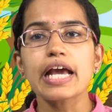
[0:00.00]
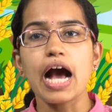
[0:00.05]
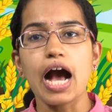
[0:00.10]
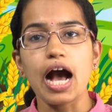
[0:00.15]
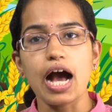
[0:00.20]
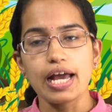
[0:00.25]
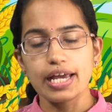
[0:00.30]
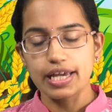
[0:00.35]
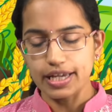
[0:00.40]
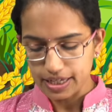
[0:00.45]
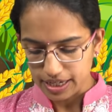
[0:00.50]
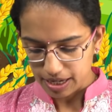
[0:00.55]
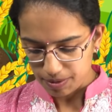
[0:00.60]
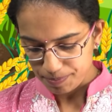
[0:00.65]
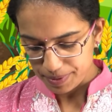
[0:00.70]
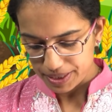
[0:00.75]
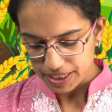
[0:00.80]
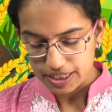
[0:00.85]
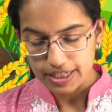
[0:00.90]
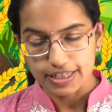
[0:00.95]
high
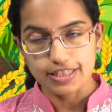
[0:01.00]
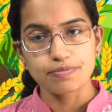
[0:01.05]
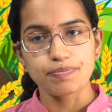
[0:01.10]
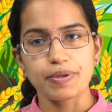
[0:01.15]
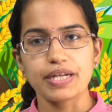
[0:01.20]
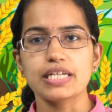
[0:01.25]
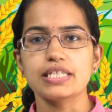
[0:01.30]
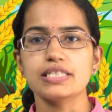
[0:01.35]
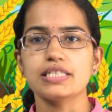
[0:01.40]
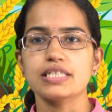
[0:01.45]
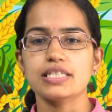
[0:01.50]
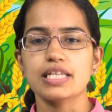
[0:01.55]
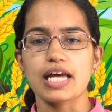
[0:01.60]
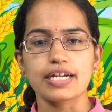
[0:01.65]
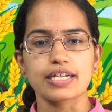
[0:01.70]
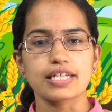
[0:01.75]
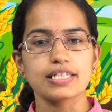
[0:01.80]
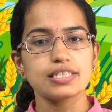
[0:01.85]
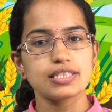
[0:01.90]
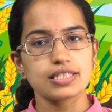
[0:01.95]
capital expenditure
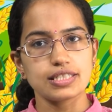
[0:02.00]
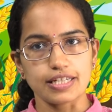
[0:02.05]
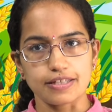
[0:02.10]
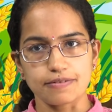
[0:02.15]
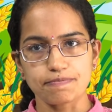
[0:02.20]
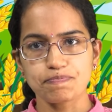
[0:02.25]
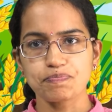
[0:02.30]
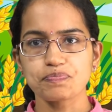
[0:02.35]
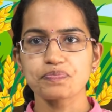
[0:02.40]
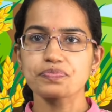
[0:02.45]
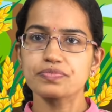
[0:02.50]
that is seen.